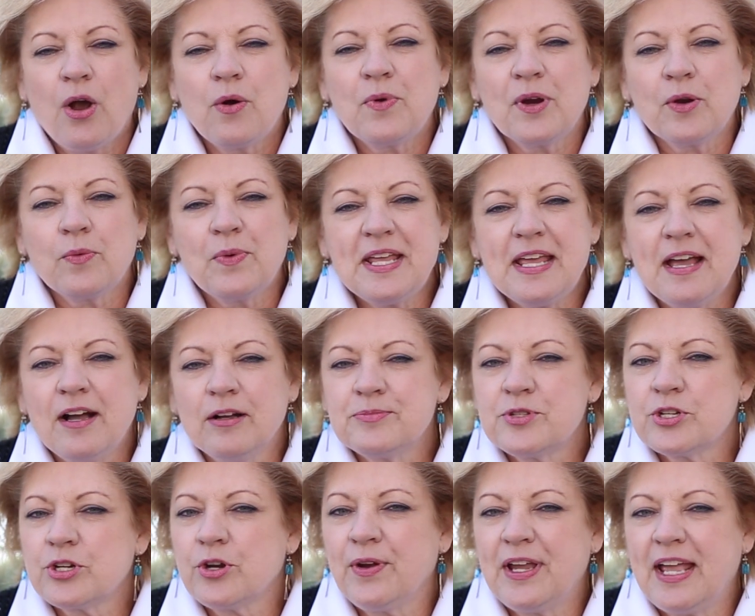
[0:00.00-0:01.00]
where we
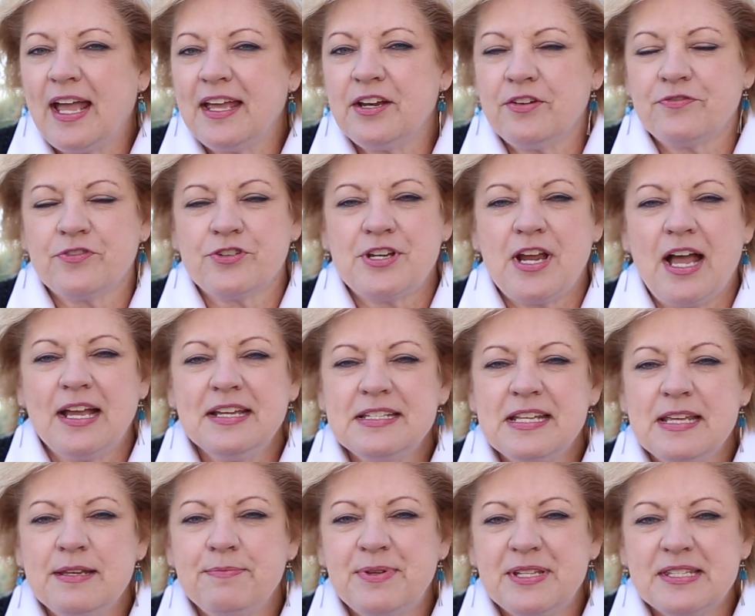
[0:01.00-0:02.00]
helped to create over
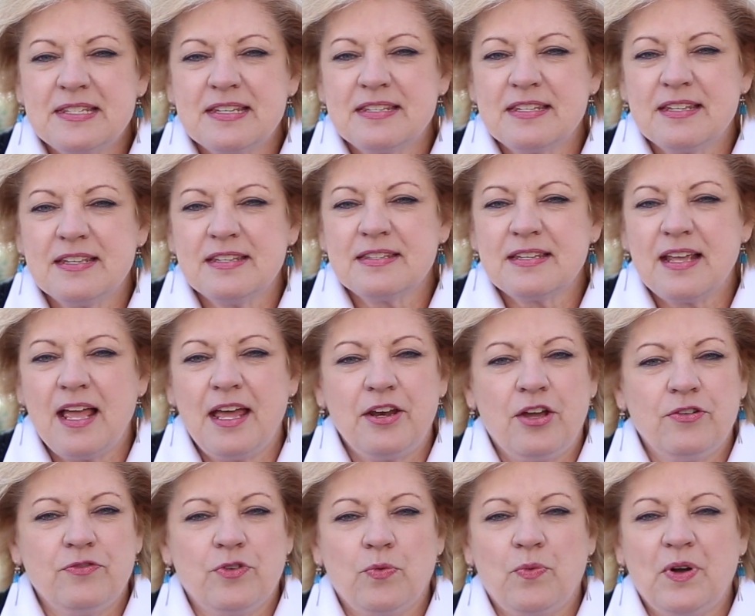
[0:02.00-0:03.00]
19 businesses and
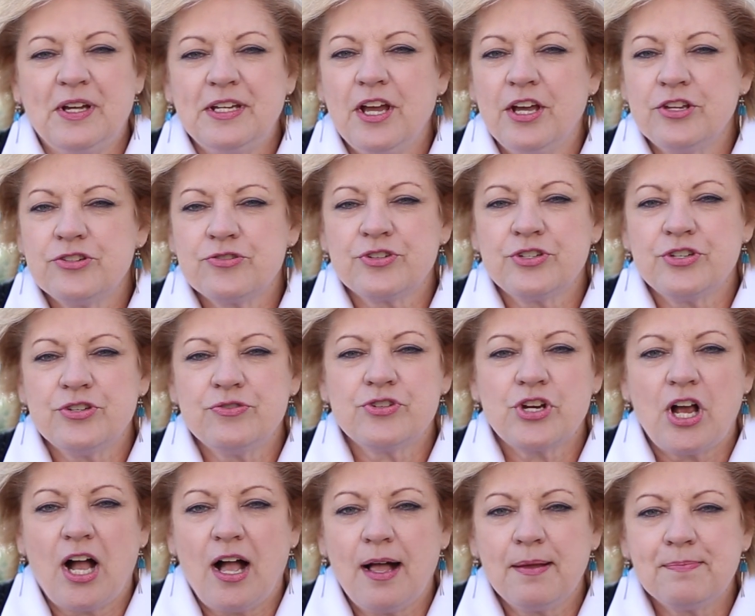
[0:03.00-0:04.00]
over 100 new
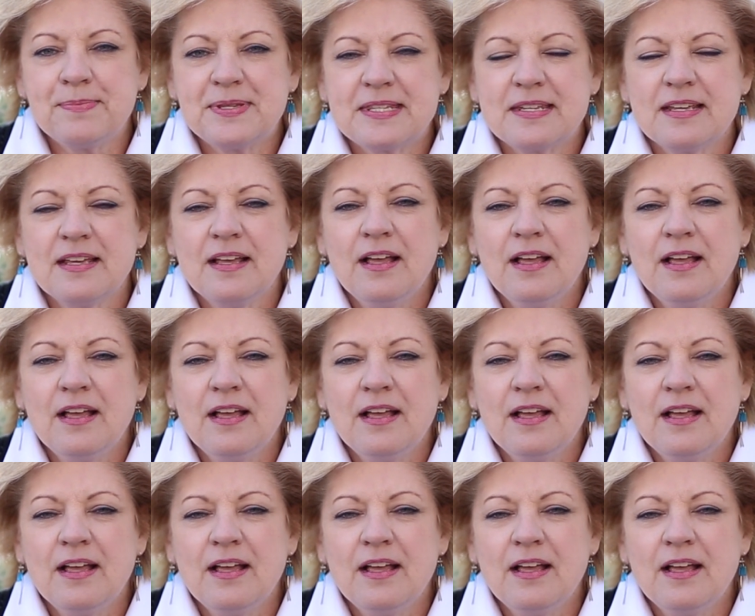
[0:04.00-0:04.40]
jobs.